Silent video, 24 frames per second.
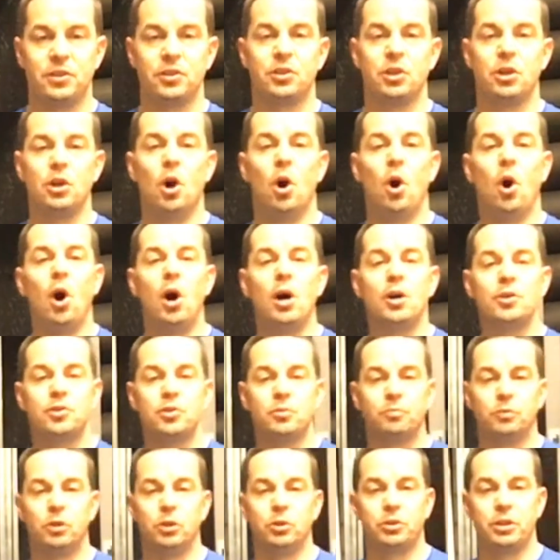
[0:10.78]
is an
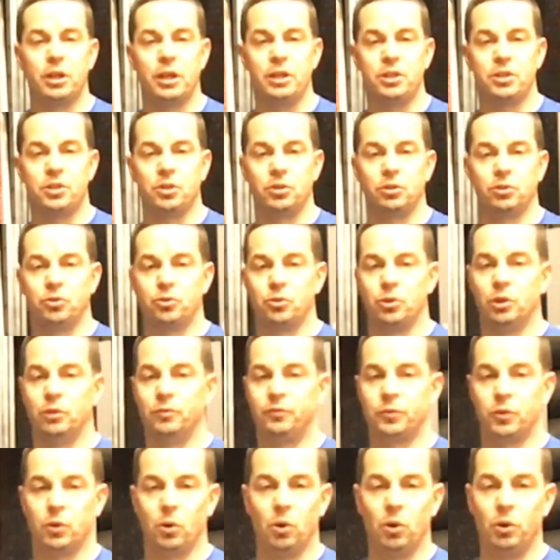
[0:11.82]
awesome rotational drill
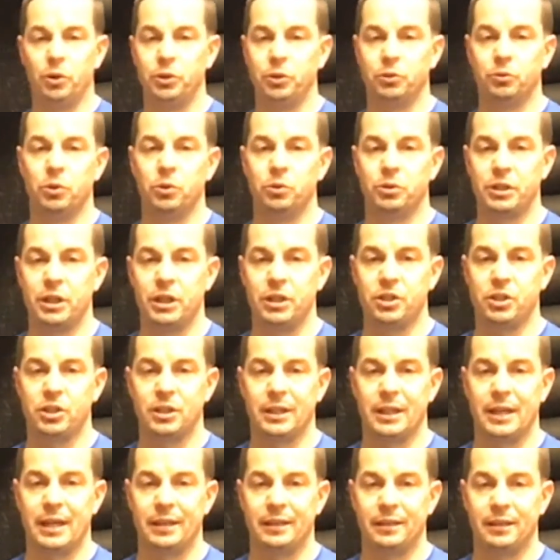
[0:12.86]
for all your
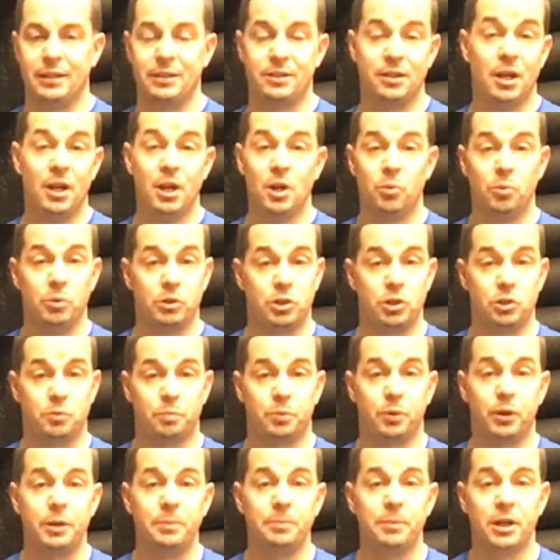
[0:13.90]
rotational athletes, which is
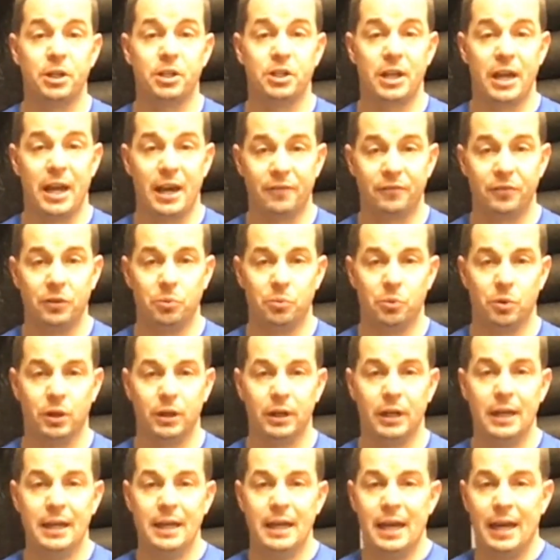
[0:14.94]
pretty much
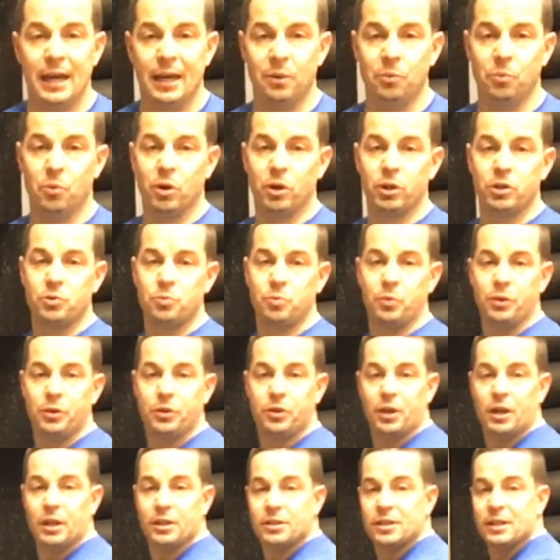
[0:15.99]
everyone, and works
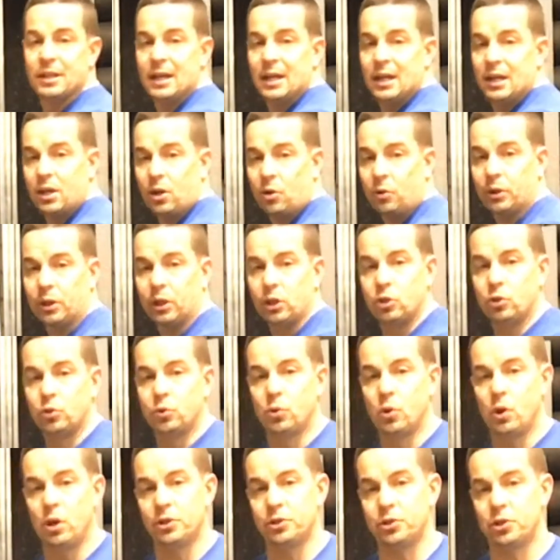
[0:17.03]
with us going
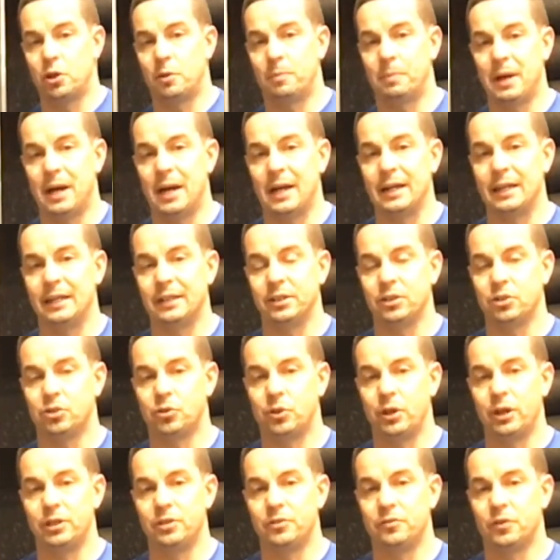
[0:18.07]
across our body in the
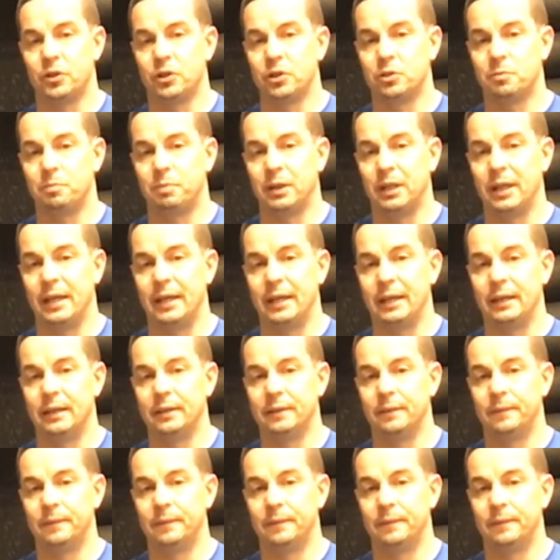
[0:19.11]
transverse plane.